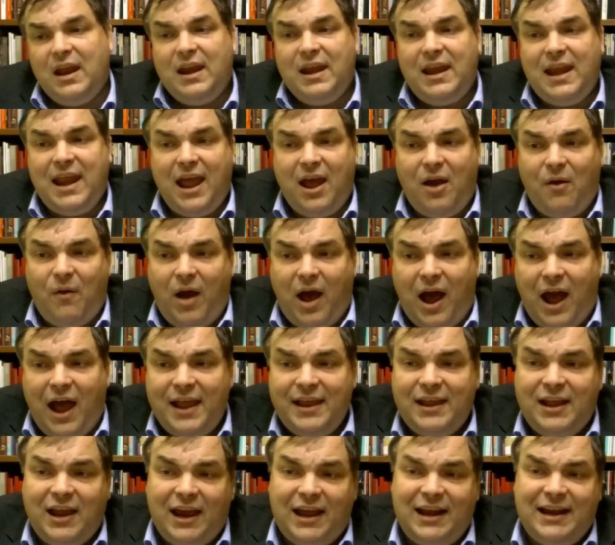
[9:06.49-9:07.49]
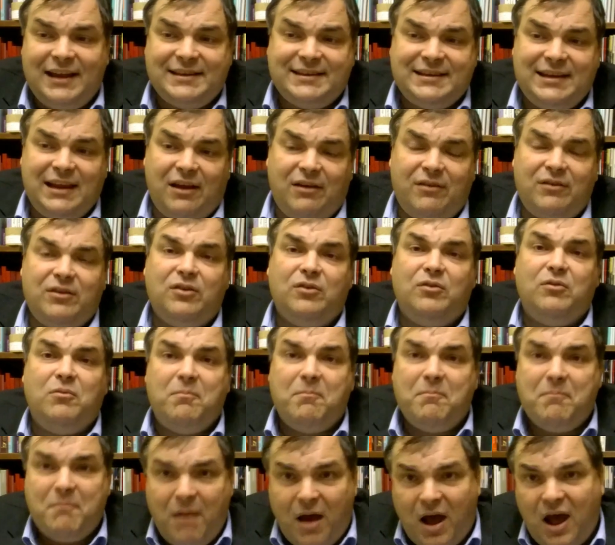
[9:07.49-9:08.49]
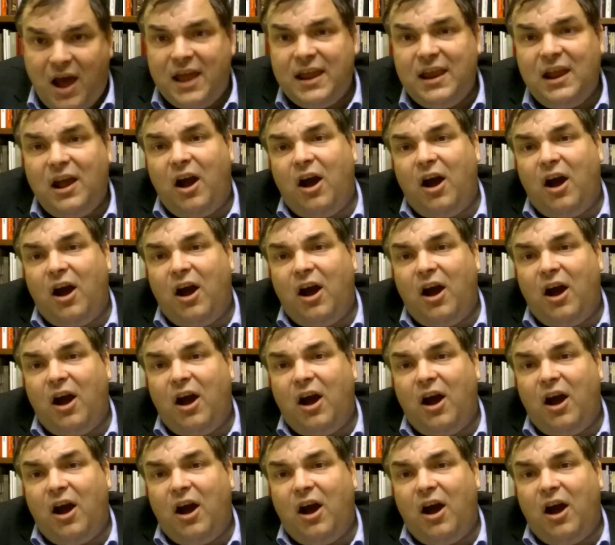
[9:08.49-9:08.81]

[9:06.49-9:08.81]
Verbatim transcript: Now, I got to tell you, my